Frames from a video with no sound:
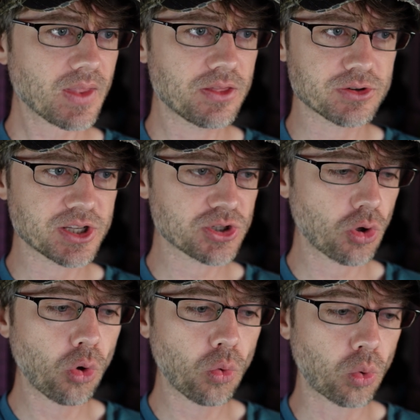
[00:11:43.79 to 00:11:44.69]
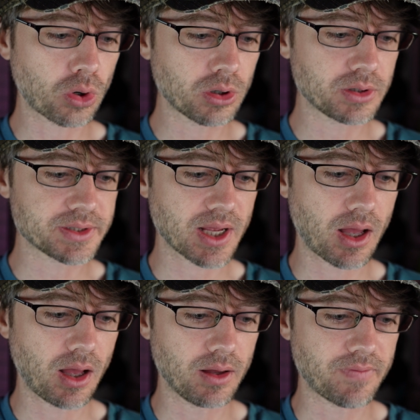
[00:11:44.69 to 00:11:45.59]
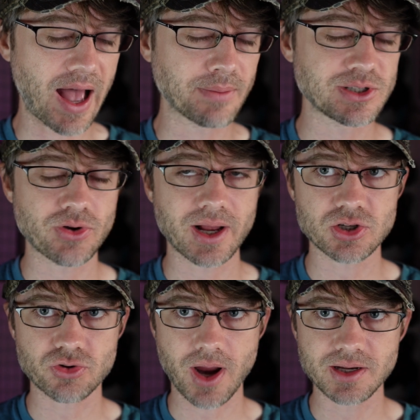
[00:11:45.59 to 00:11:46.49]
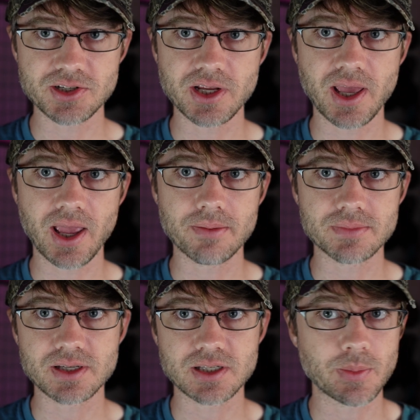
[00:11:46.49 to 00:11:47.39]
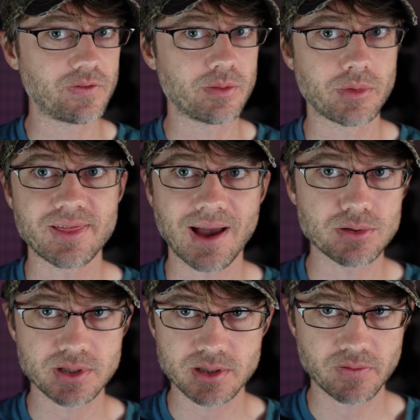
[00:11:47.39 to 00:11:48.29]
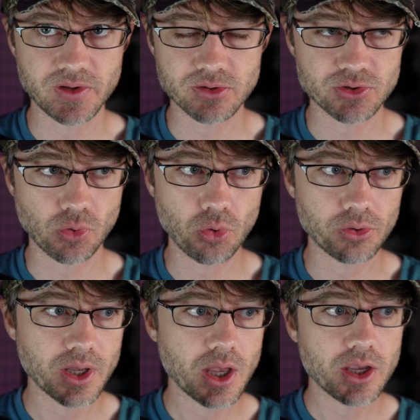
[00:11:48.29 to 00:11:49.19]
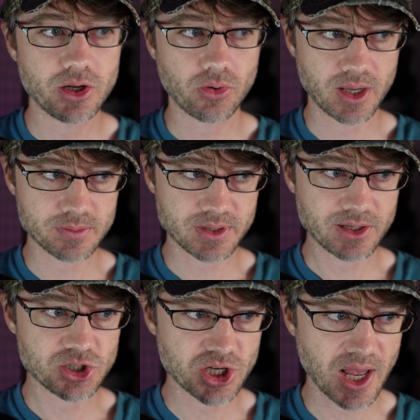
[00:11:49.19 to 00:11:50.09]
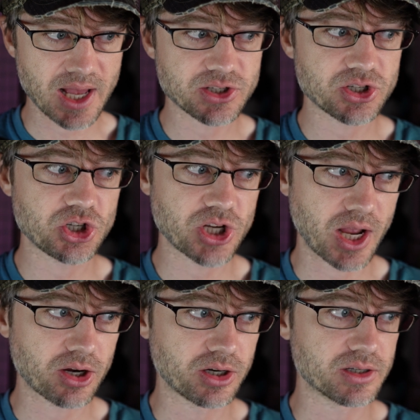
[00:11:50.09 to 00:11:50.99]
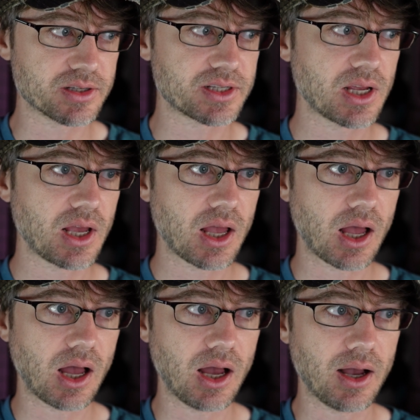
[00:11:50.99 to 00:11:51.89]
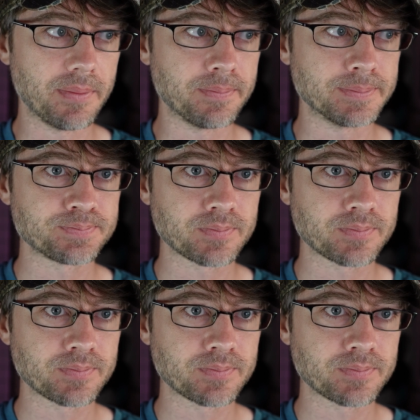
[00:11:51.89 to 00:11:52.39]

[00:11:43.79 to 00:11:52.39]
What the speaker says: there's this whole world of abstract strategy games. Some of them are thousands of years old. Games like chess, checkers, and